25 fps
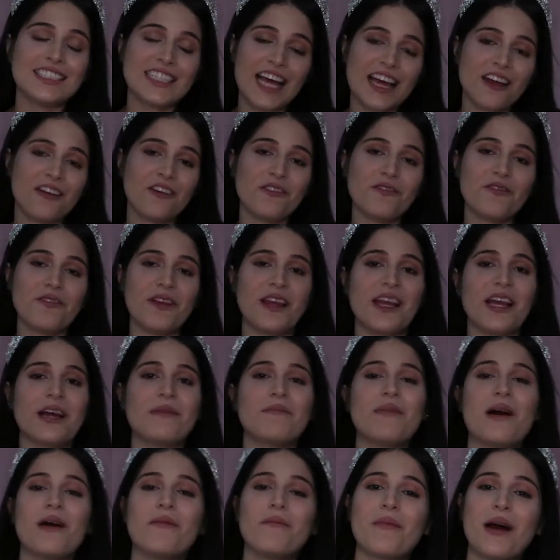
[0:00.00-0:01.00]
Second thing
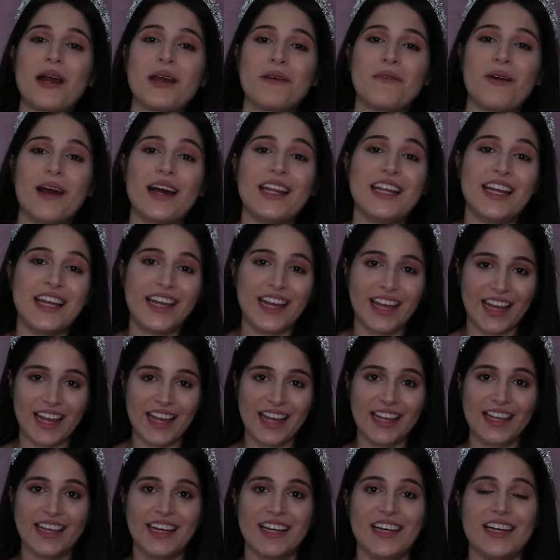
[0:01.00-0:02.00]
about my wedding
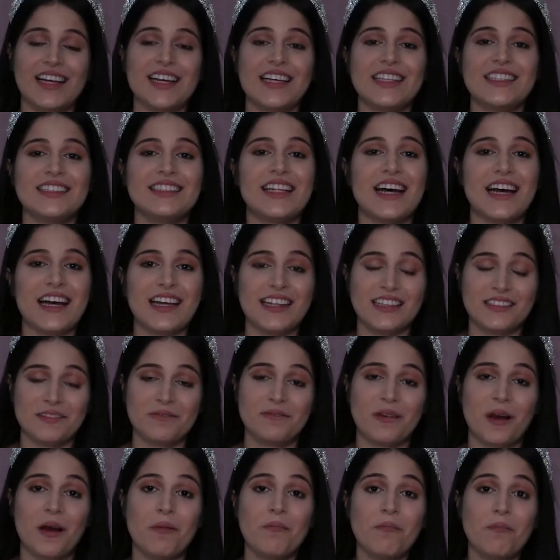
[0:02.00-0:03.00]
cake that
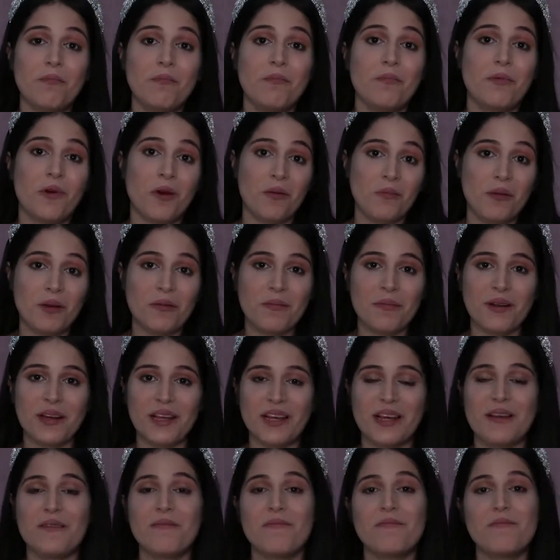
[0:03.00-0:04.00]

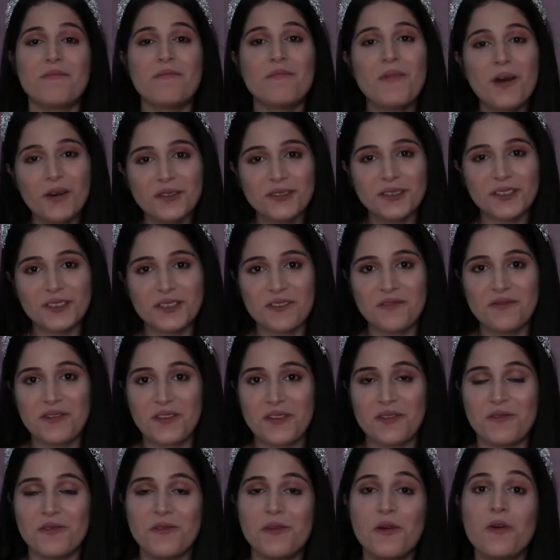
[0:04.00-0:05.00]
probably most of
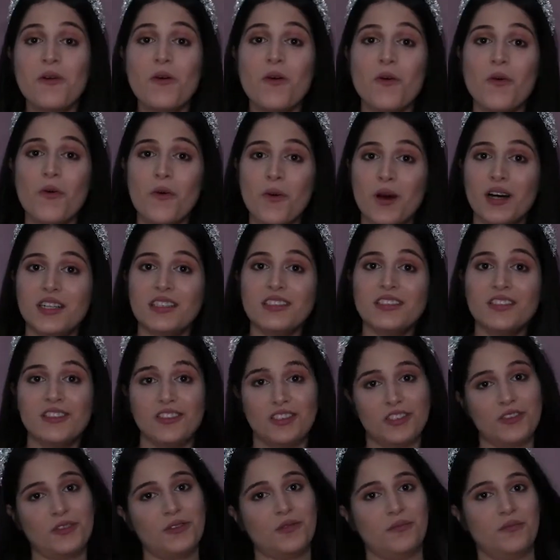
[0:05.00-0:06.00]
you want
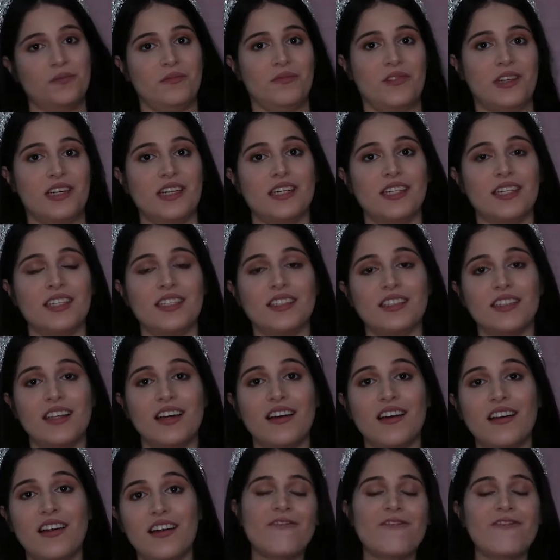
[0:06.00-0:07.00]
too.
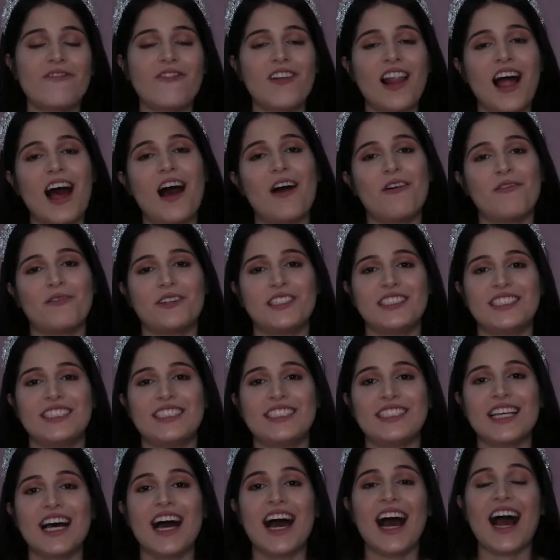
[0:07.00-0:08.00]
They are
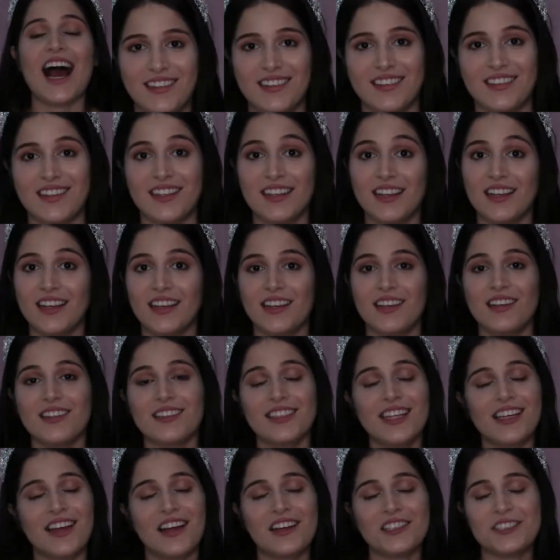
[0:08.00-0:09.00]
flowers.
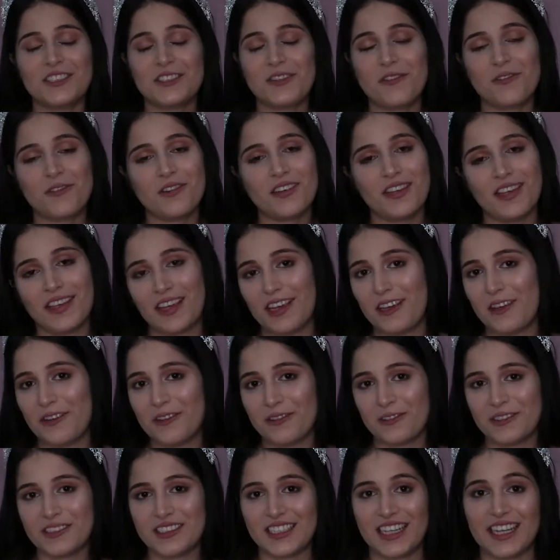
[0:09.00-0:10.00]
They are so
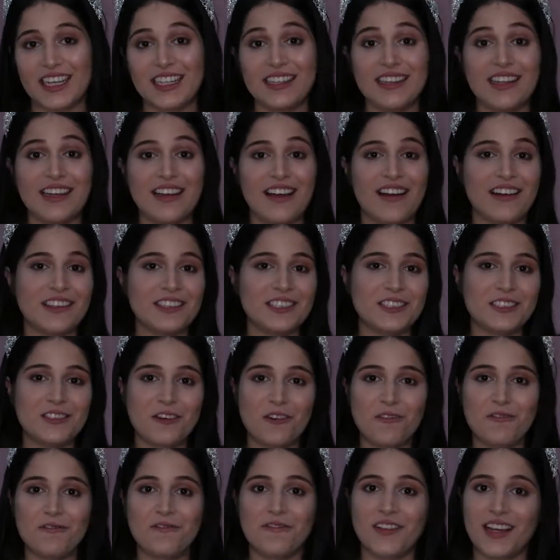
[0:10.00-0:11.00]
cute and they are
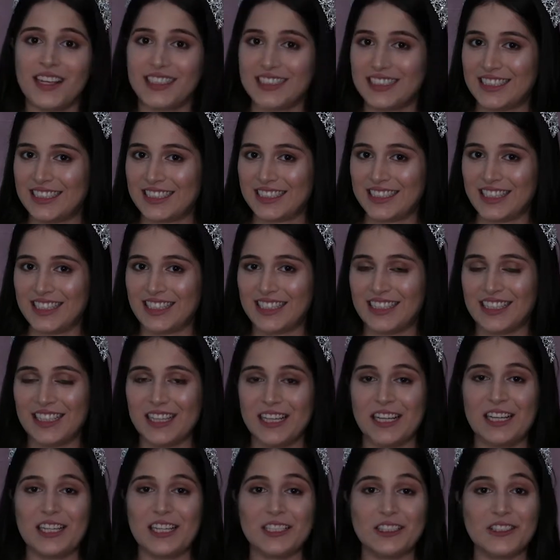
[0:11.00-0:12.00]
so fancy.
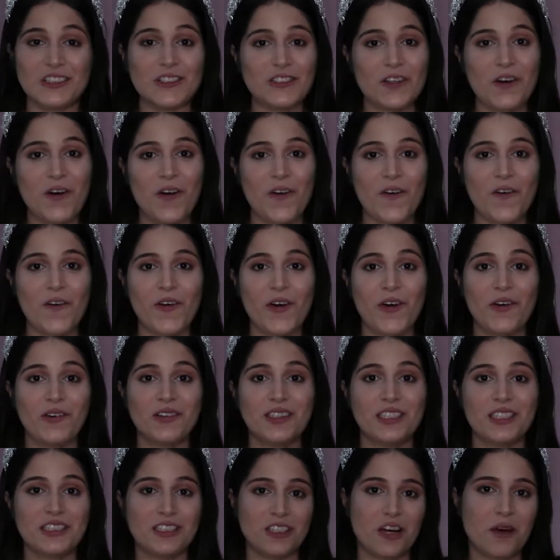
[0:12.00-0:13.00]
So
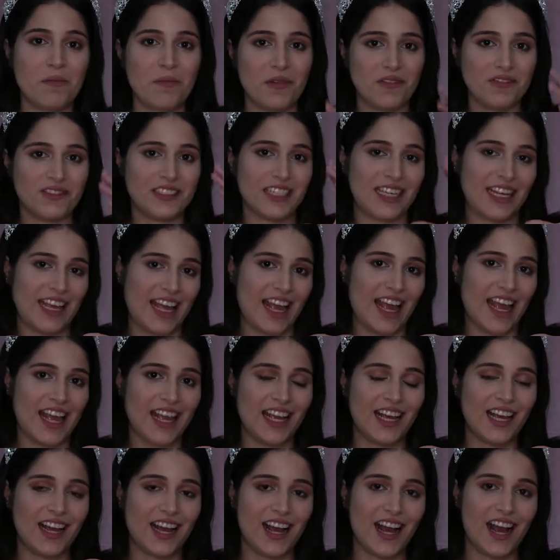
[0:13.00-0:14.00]
on the top of the
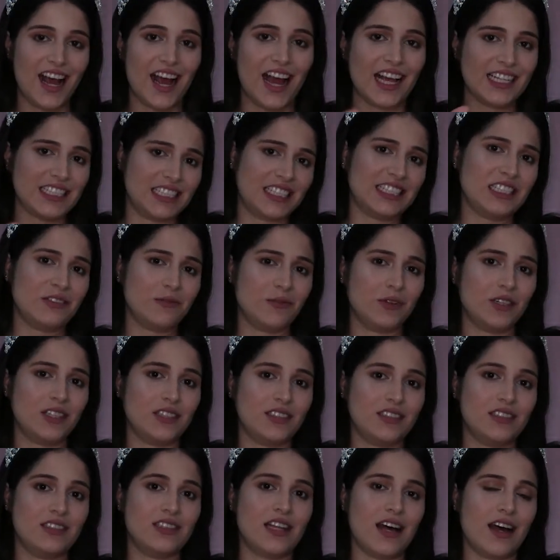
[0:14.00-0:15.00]
cake, I didn't
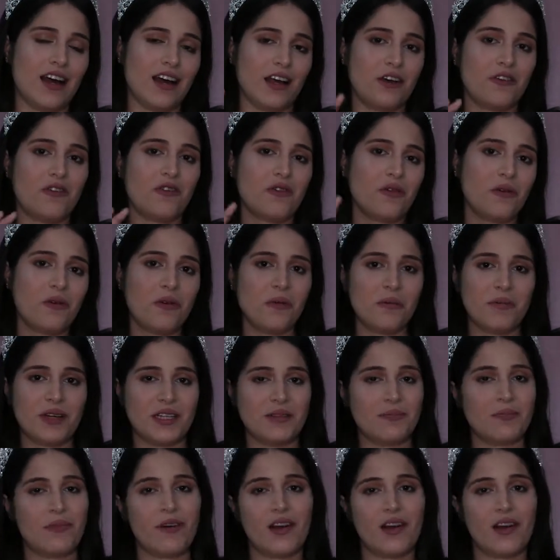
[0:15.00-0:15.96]
want the groom and